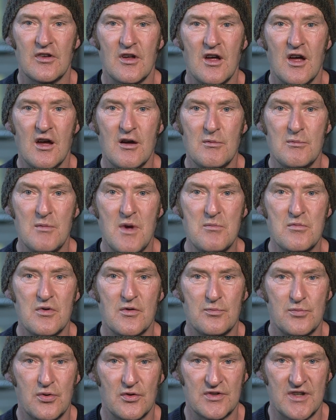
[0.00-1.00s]
a, a member
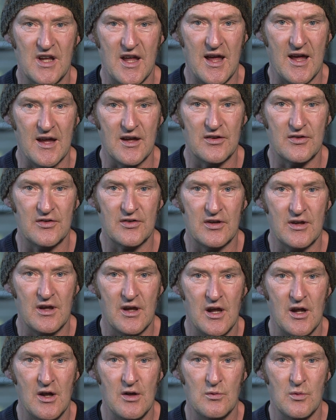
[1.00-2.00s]
of Project X,
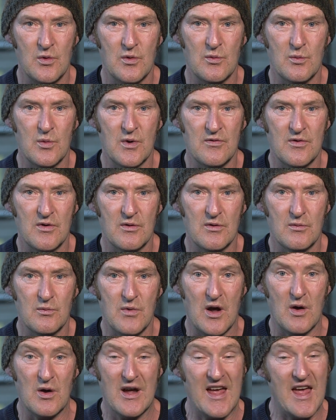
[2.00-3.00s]
we're, we're,
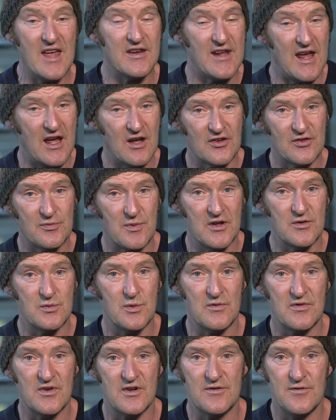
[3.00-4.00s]
uh, and our space,
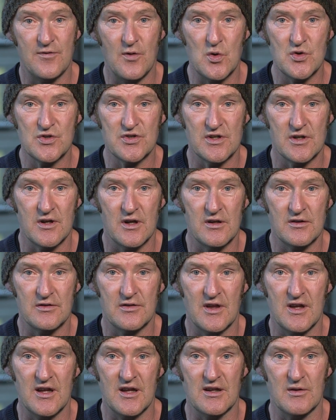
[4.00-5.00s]
we're very fortunate
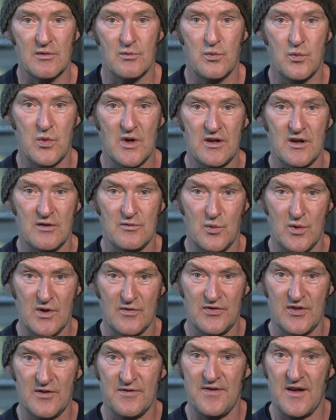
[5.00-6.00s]
that with,
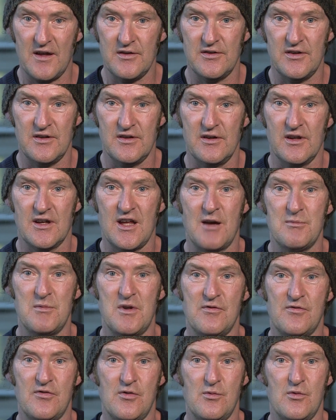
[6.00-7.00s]
with the funding that come
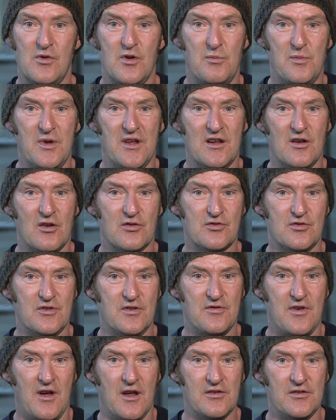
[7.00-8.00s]
in from the big lottery
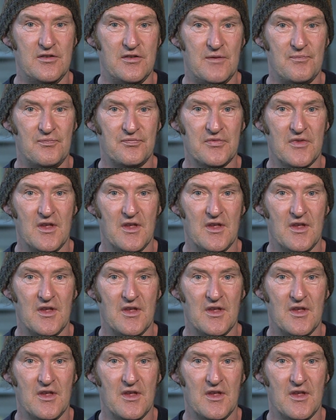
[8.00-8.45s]
funds,